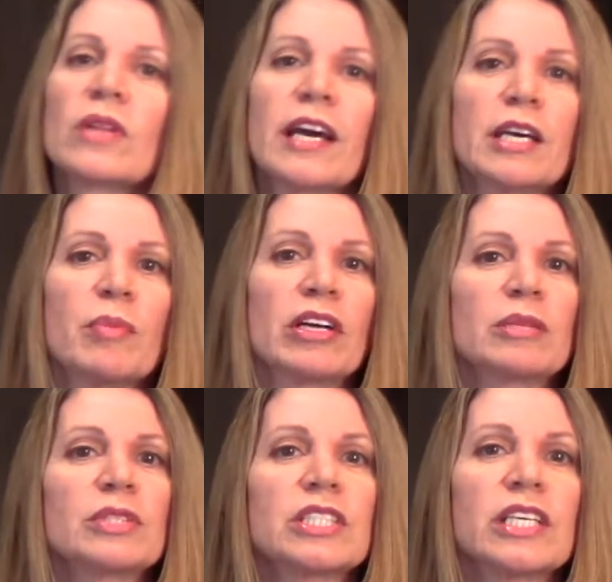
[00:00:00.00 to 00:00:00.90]
like about
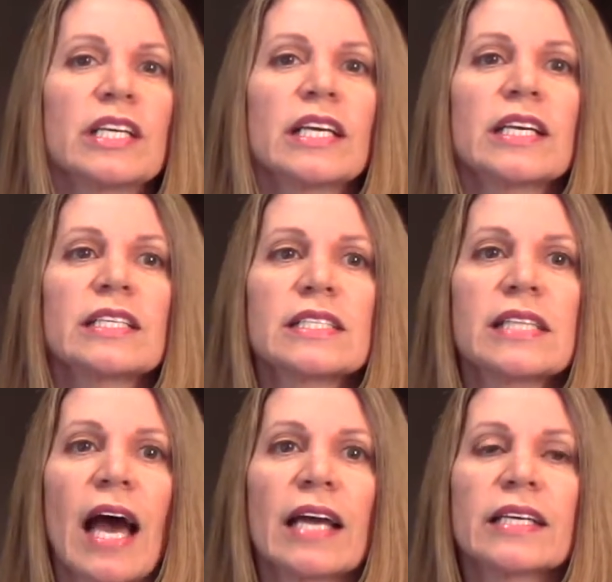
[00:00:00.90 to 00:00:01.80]
the machine is
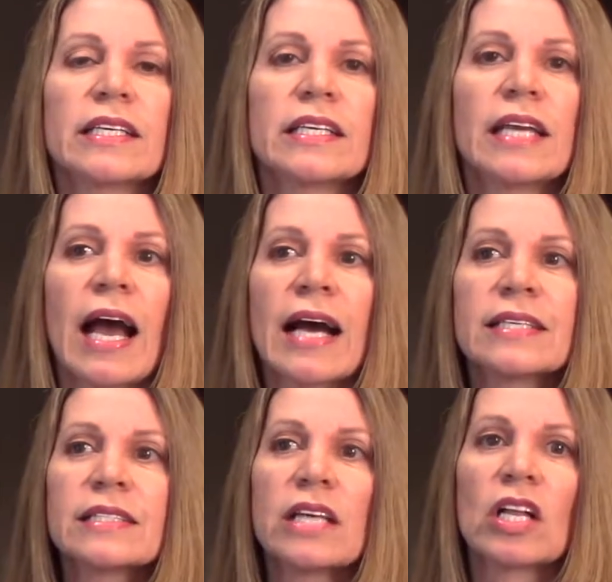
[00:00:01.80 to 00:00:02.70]
that it
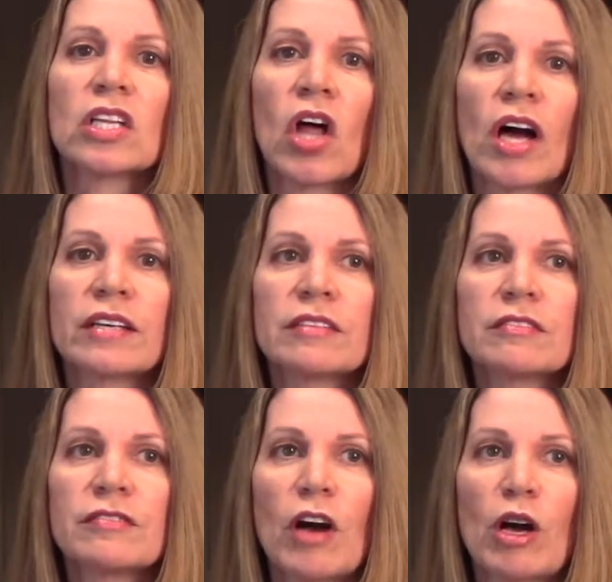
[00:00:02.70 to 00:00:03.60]
has a lot
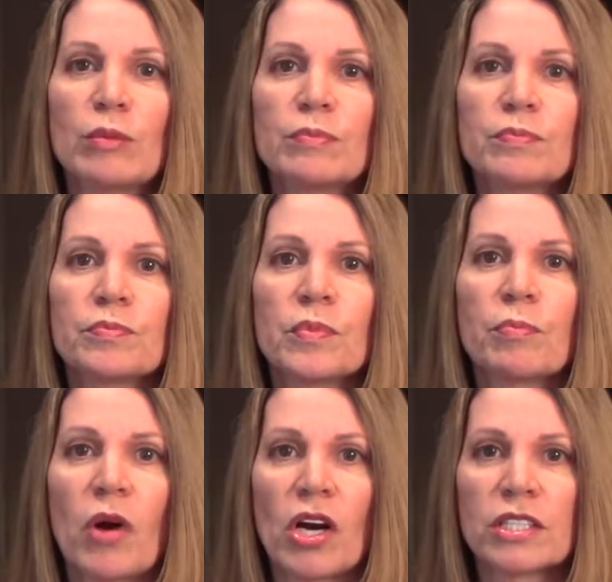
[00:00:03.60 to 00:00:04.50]
of
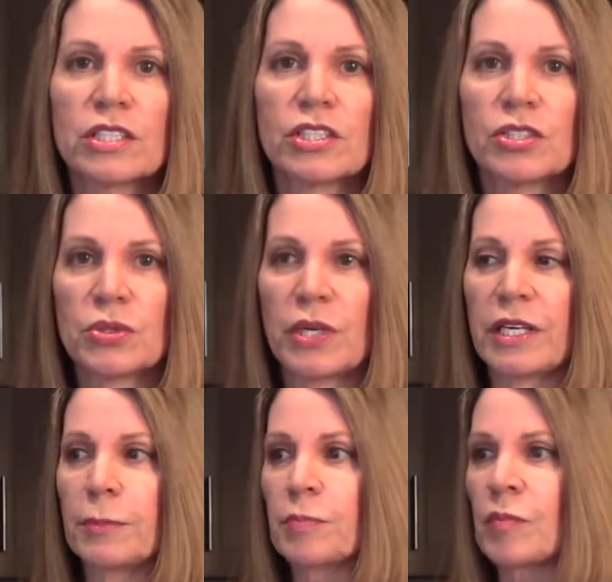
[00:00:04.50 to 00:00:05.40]
parts to it.